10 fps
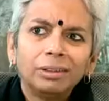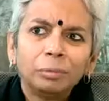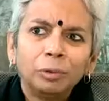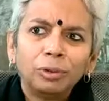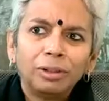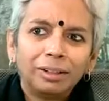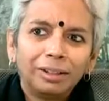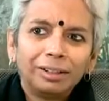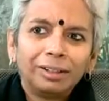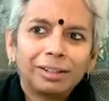The more
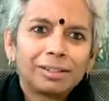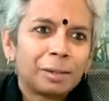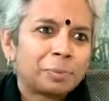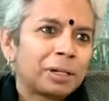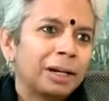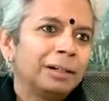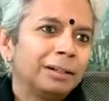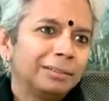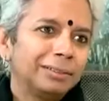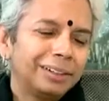
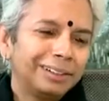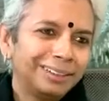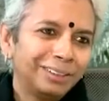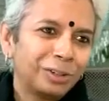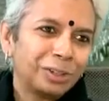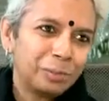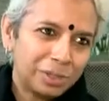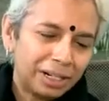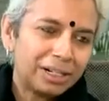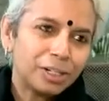substantive and long-term
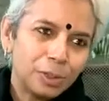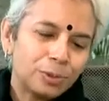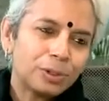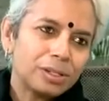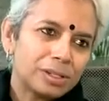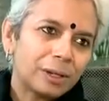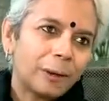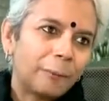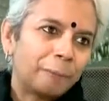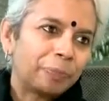challenges was
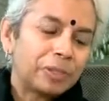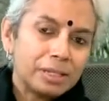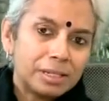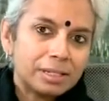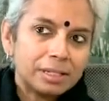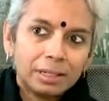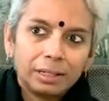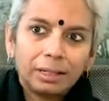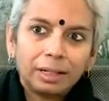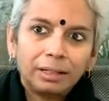just
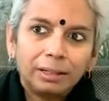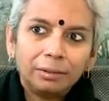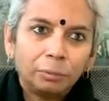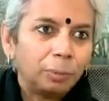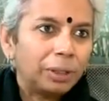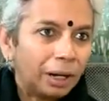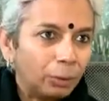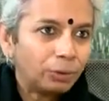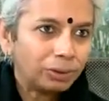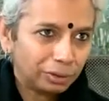getting women
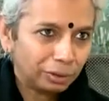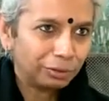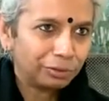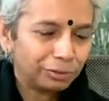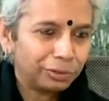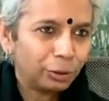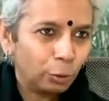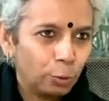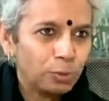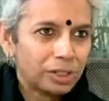out of their
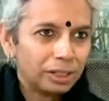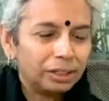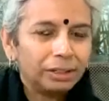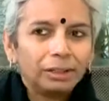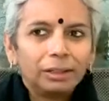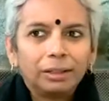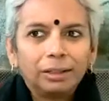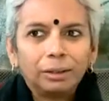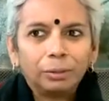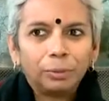homes,
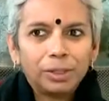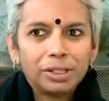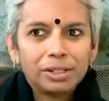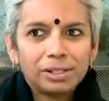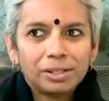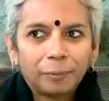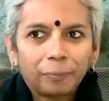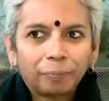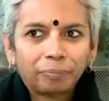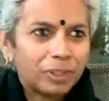which is
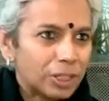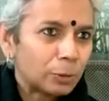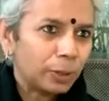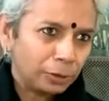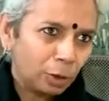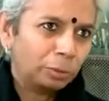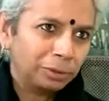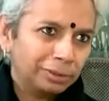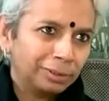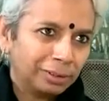quite
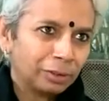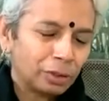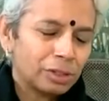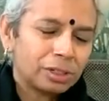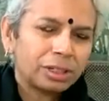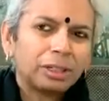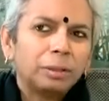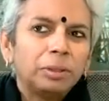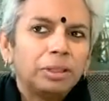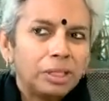common across the
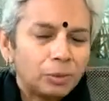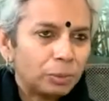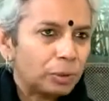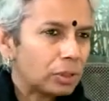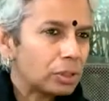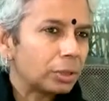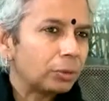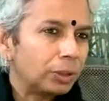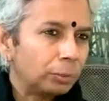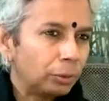country. But these were because they
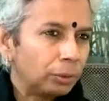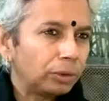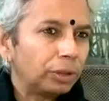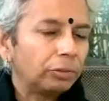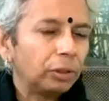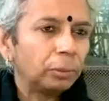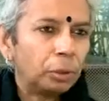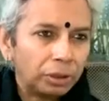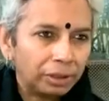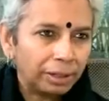were remote, they were
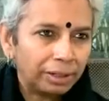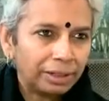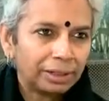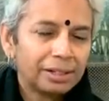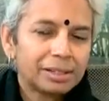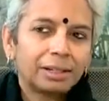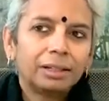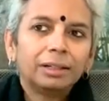border areas.